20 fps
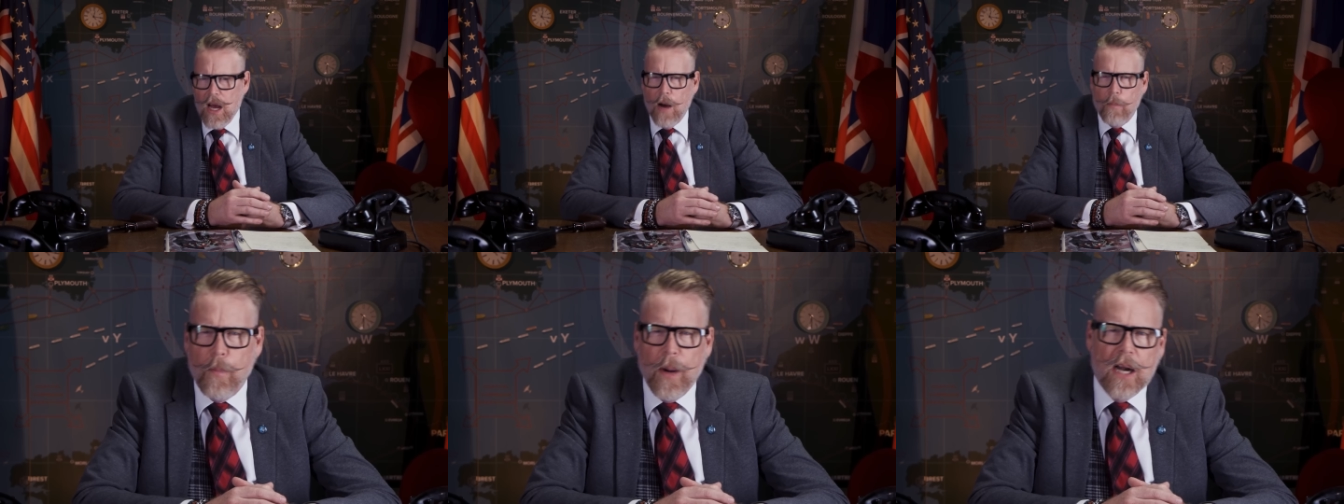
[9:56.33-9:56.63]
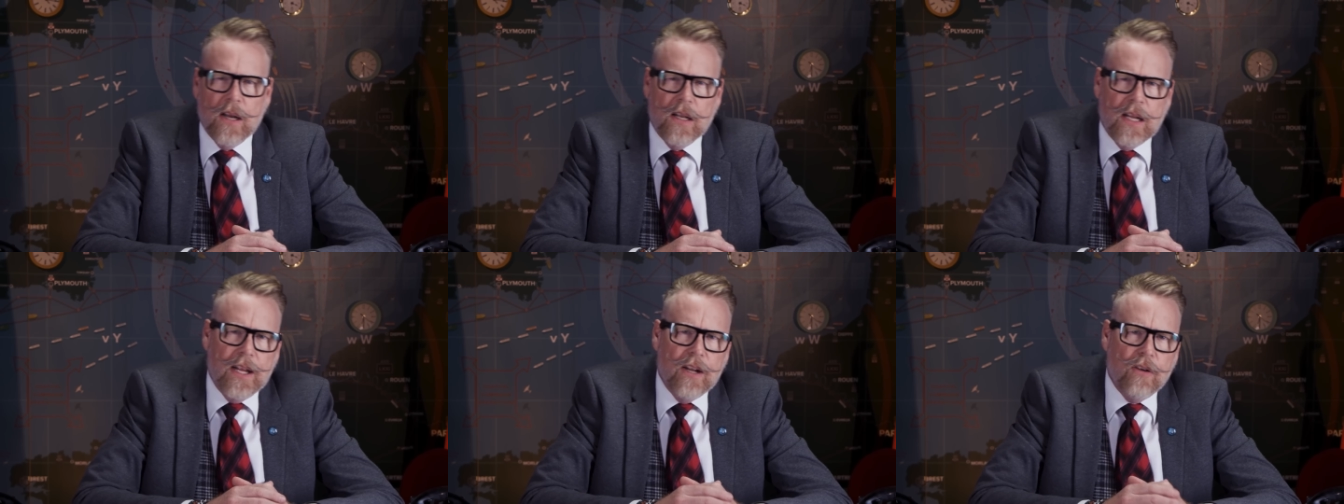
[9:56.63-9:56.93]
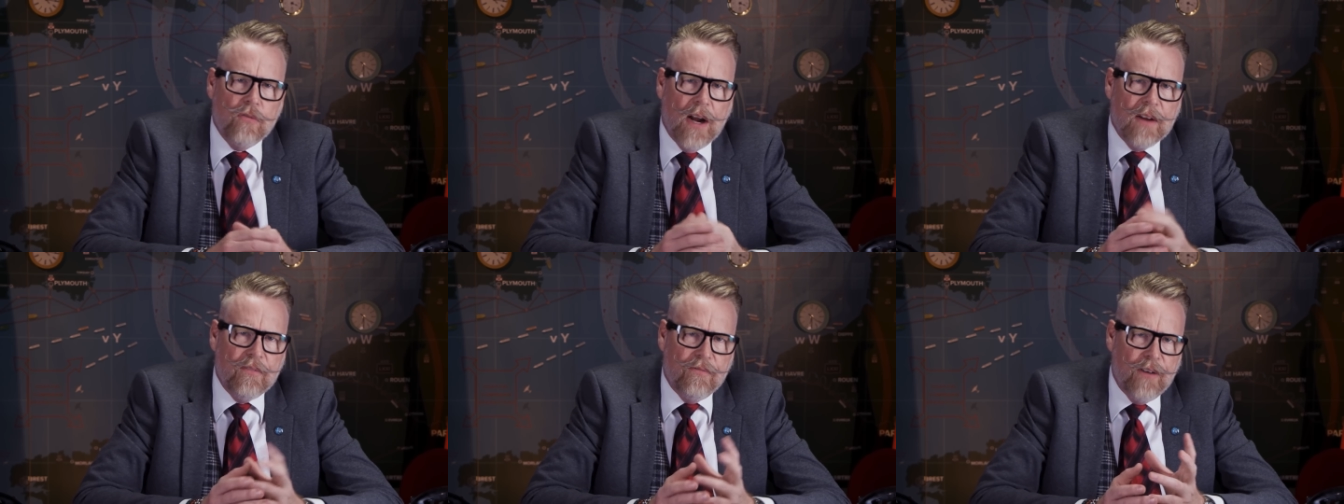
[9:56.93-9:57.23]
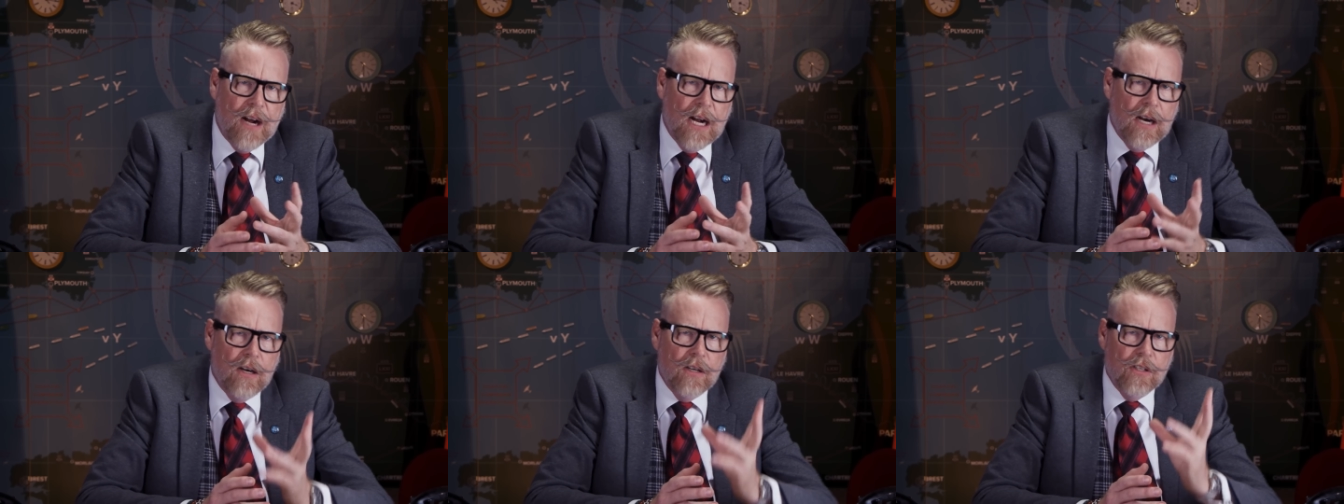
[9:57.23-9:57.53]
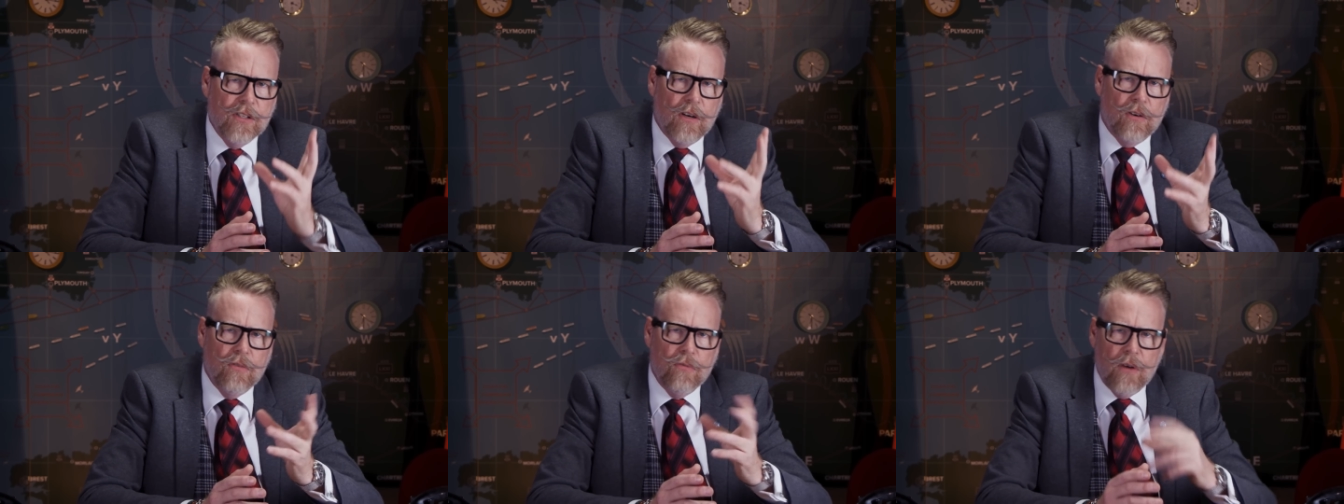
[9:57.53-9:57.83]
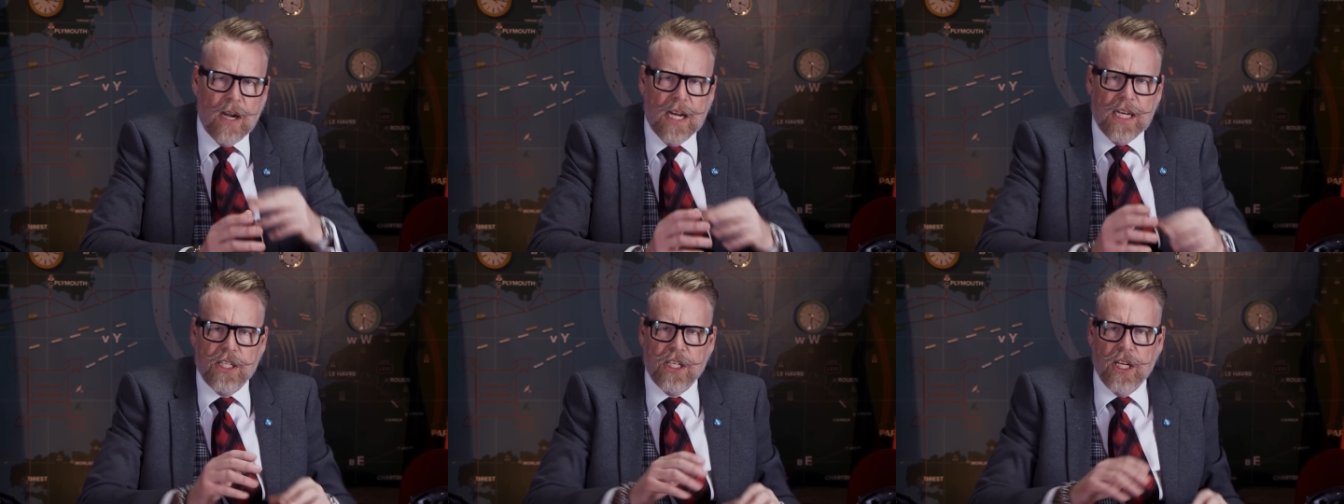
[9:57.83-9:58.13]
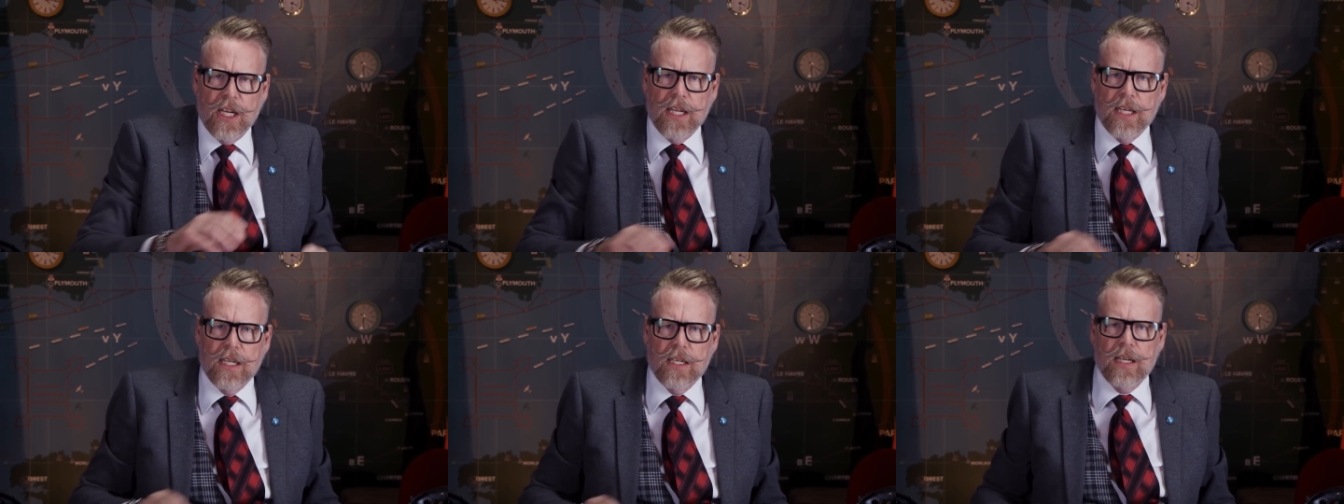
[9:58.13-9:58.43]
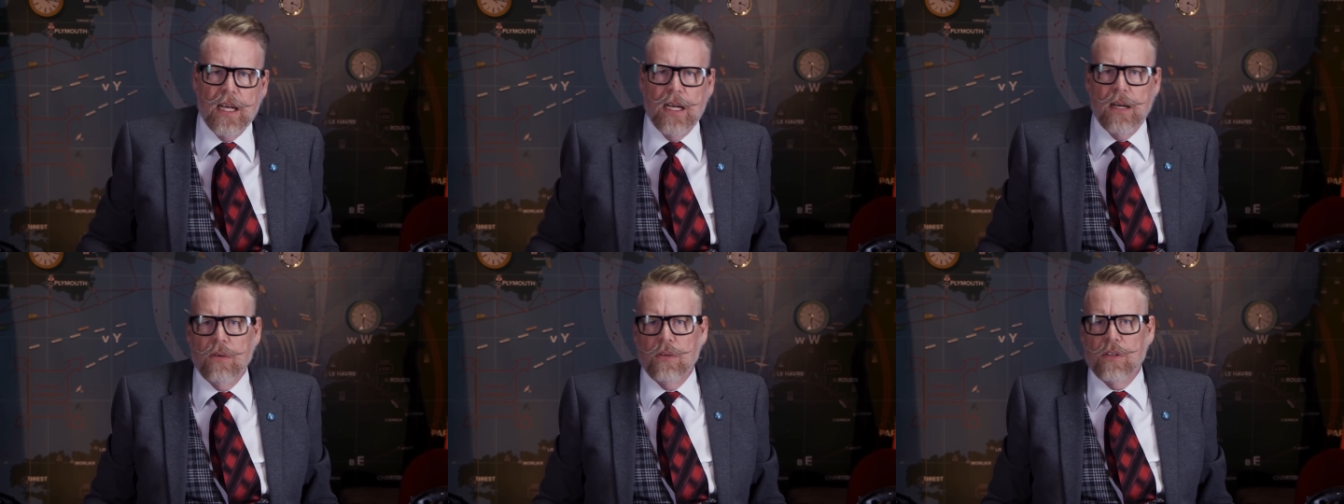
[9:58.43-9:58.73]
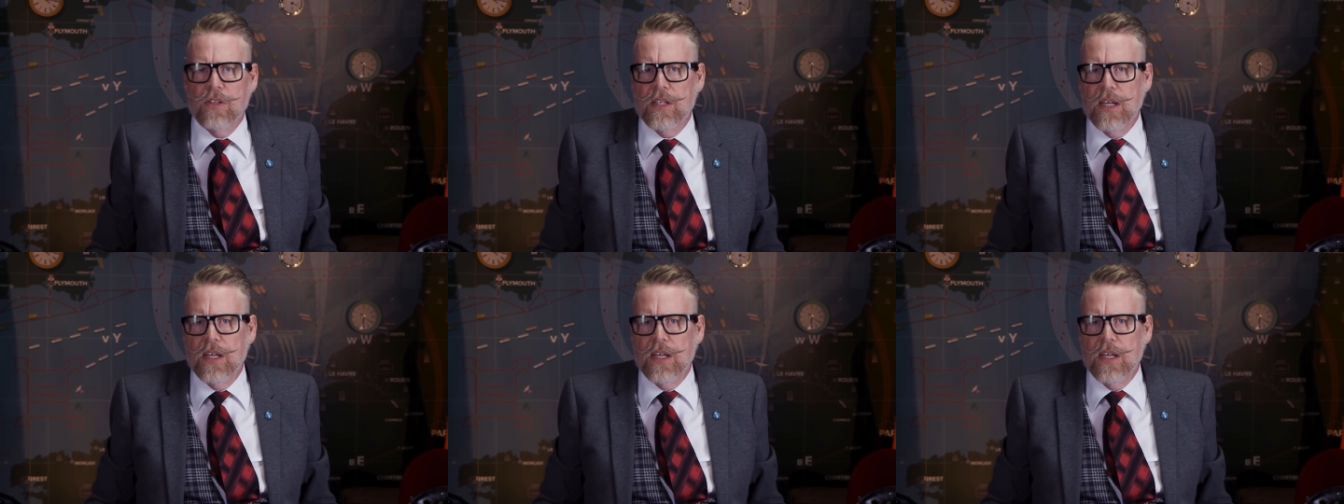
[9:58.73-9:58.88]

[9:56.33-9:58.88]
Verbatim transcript: Apparently, great fires are raging in town